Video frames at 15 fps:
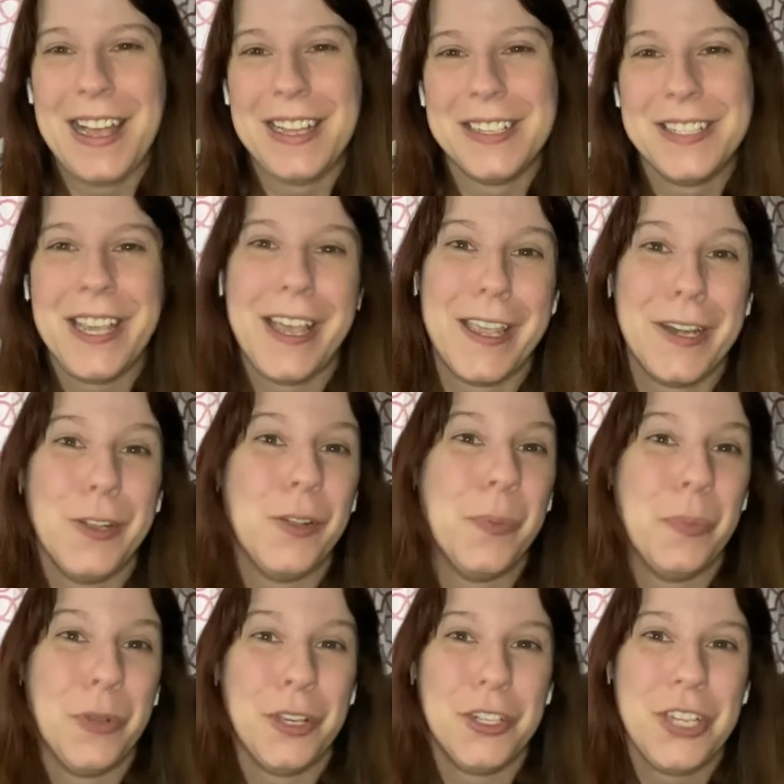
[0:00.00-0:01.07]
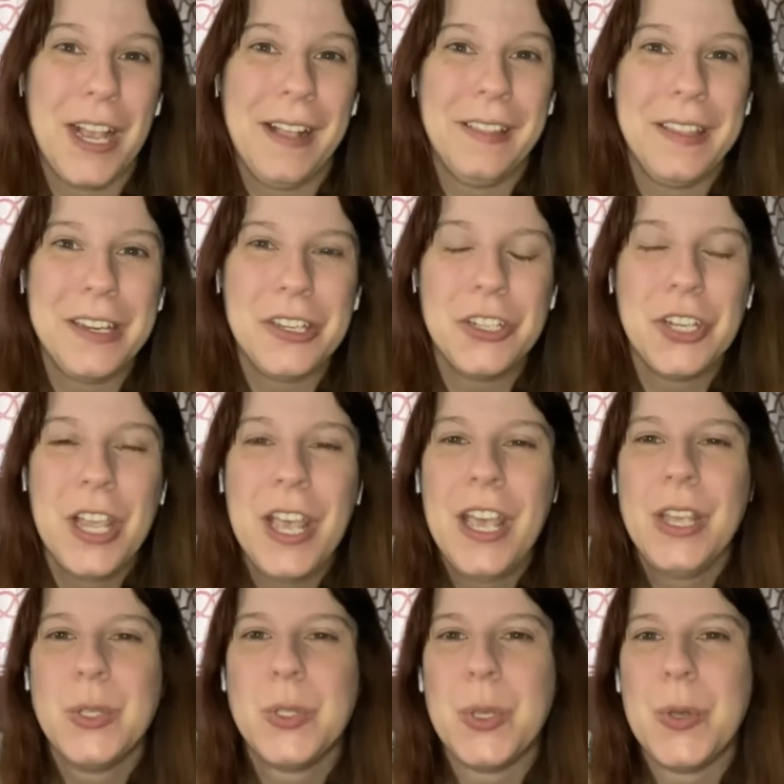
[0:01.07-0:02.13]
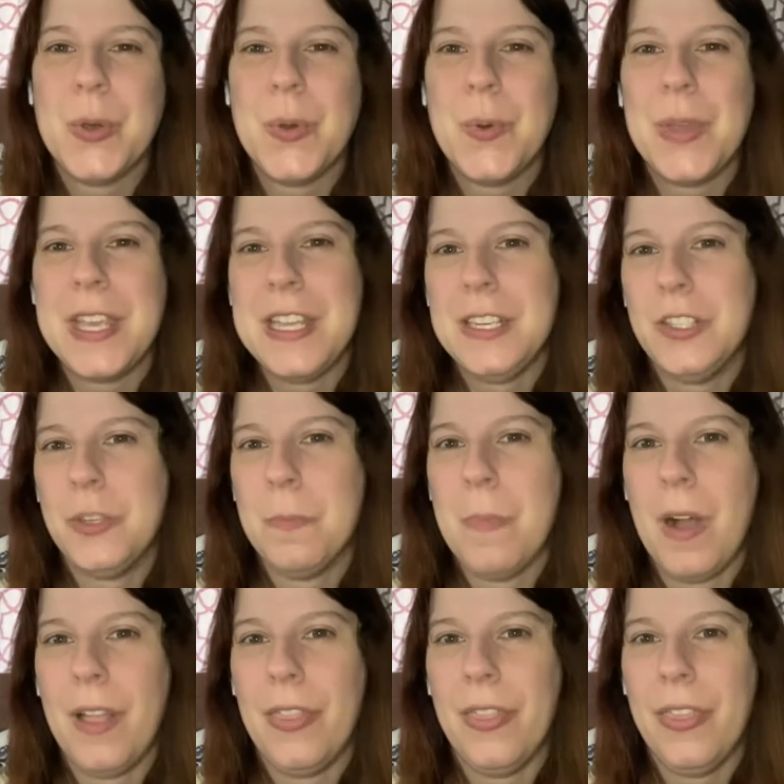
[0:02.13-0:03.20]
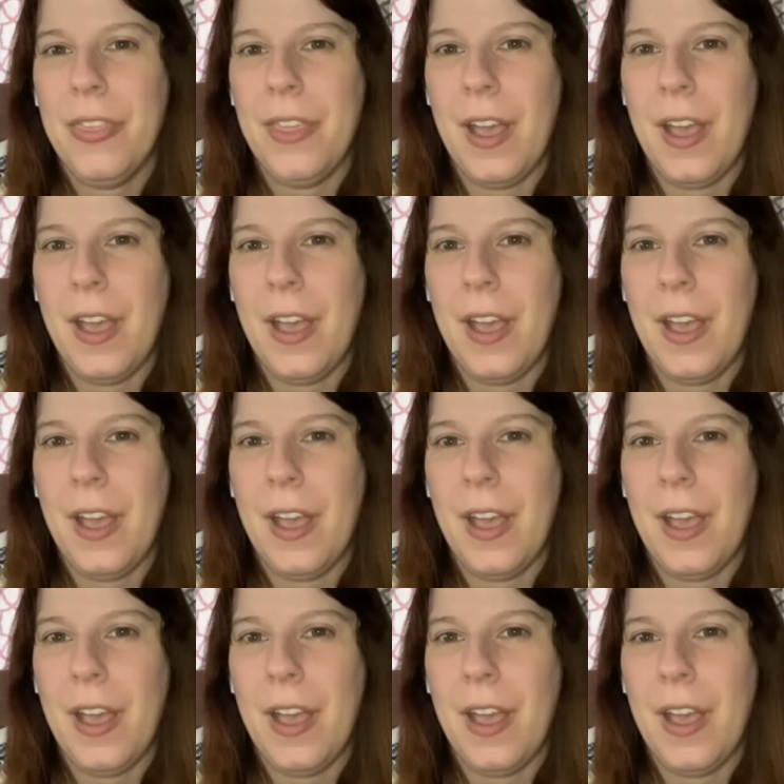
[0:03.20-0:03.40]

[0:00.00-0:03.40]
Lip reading: title book challenge. So each month